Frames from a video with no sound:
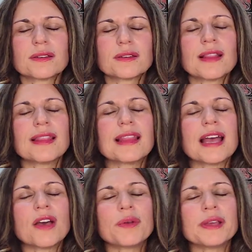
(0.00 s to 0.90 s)

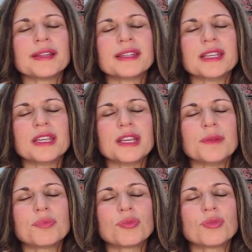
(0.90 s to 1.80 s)
allowing
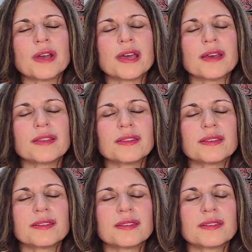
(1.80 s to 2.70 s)
deep
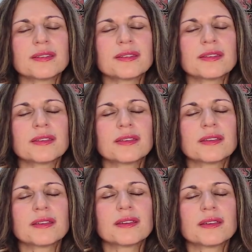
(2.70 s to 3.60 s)
breaths,
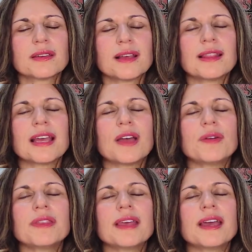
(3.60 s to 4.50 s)

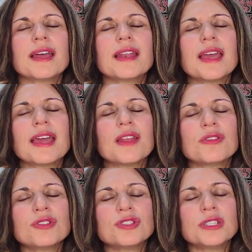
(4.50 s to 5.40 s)
allowing that
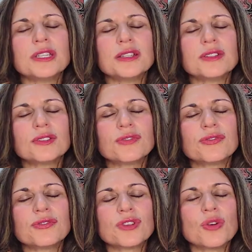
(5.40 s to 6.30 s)
energy to
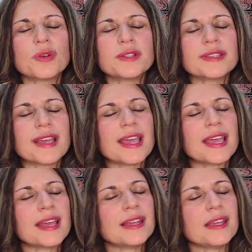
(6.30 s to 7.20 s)
flow into
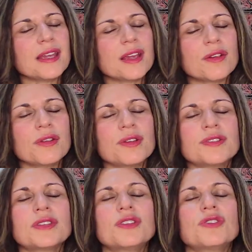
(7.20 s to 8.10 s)
any
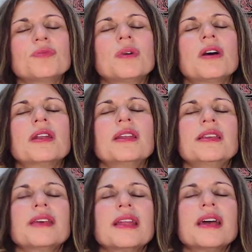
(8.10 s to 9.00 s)
areas in your body
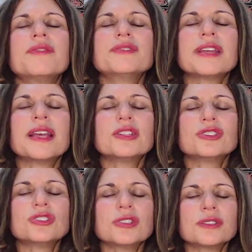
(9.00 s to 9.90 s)
that have
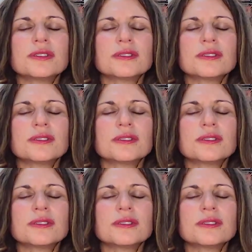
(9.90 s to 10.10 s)
tension.